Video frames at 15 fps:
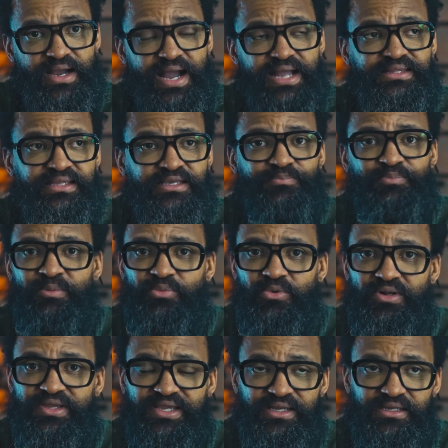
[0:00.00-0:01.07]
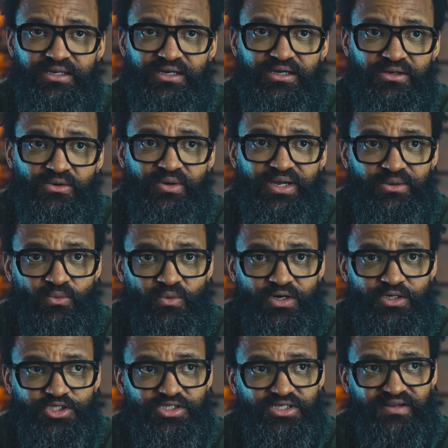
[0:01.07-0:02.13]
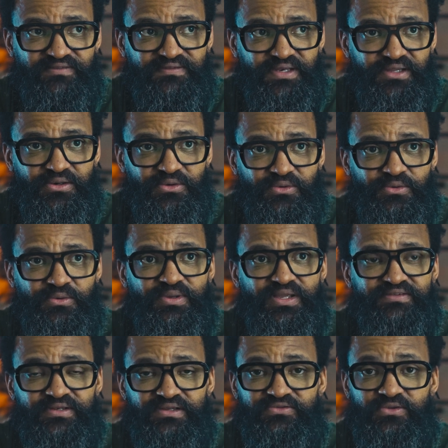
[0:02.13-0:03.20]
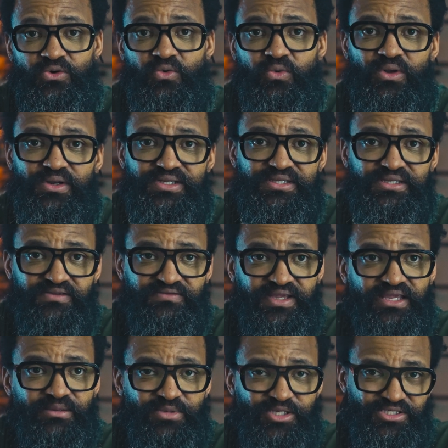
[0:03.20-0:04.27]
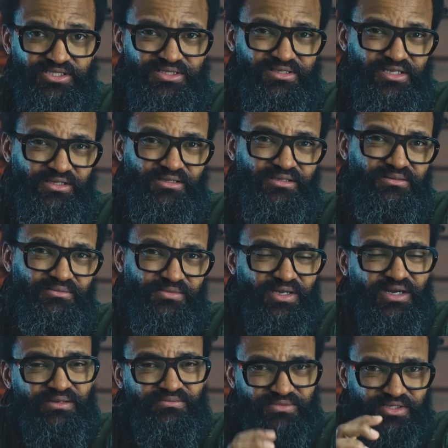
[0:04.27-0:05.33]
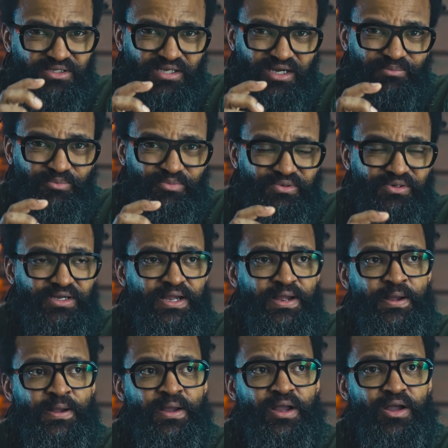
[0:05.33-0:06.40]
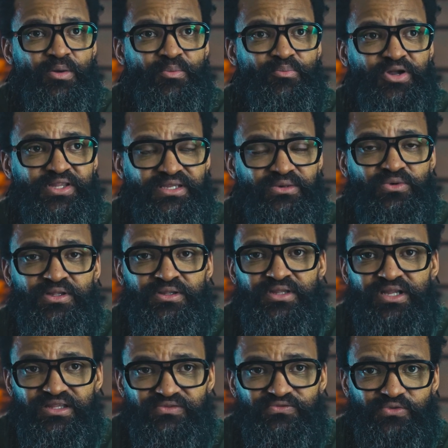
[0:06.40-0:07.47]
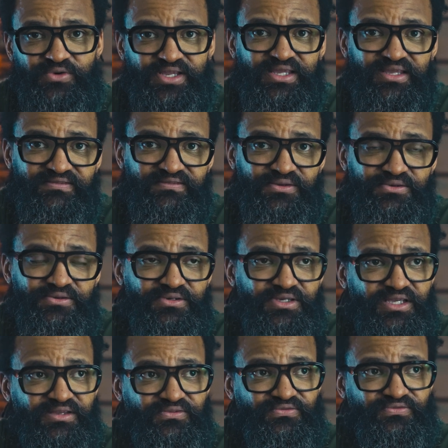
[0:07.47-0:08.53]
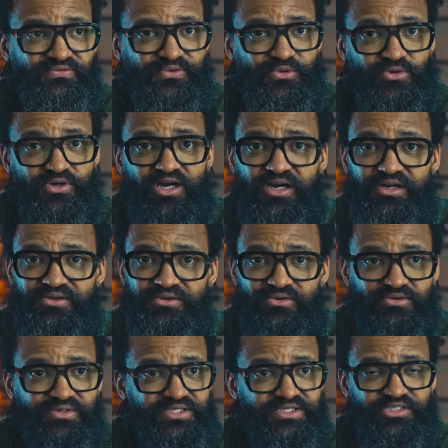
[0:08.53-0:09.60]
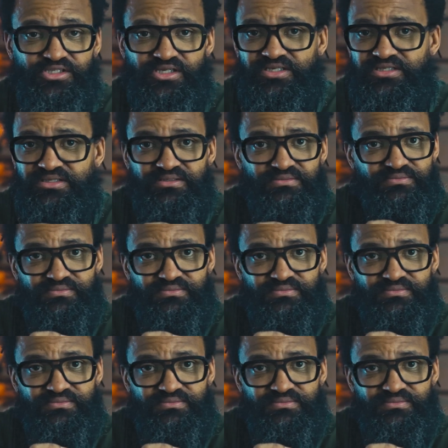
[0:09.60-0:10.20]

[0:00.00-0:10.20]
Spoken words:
I think people can go and watch a video even if the quality of the image is not top, but they will not forgive you if your audio is just